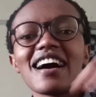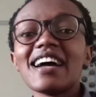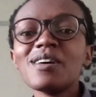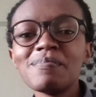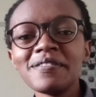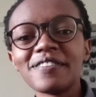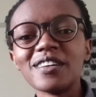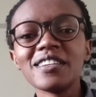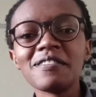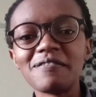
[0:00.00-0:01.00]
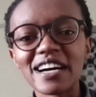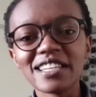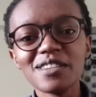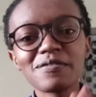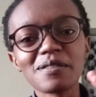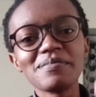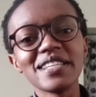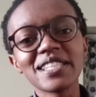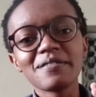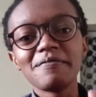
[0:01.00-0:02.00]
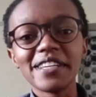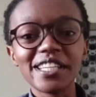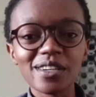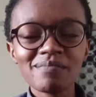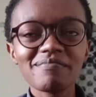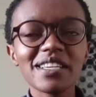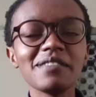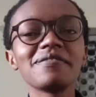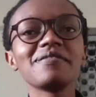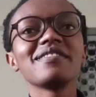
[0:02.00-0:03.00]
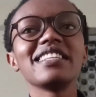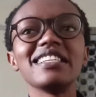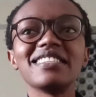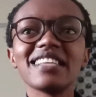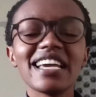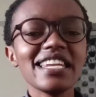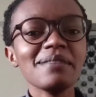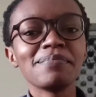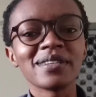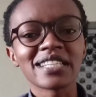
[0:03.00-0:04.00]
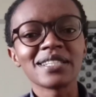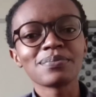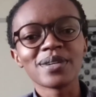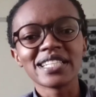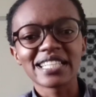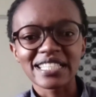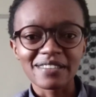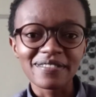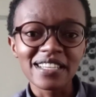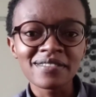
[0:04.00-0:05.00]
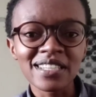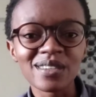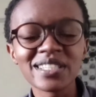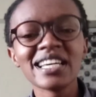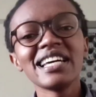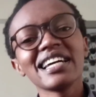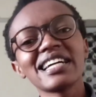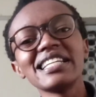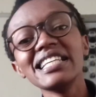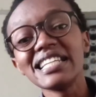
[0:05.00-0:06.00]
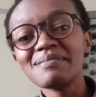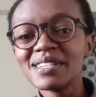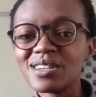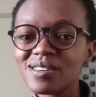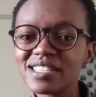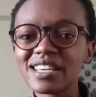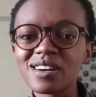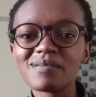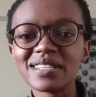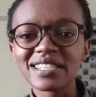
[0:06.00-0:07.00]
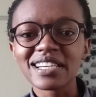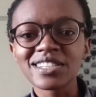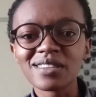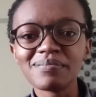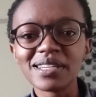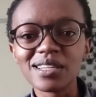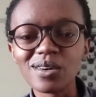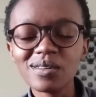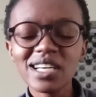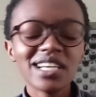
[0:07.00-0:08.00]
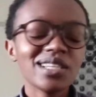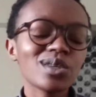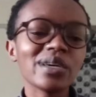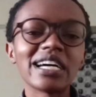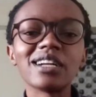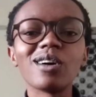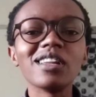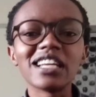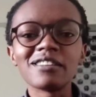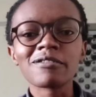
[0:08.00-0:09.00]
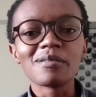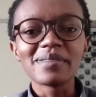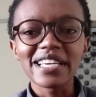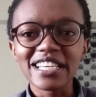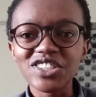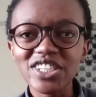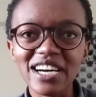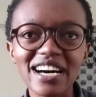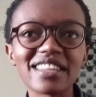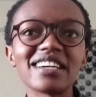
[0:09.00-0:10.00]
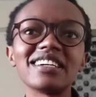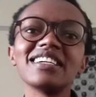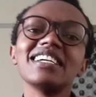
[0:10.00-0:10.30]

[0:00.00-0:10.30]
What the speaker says: I hope you found value from this video. If there's any important points that I've left out, kindly let me know in the comment section below so you can all learn from each other.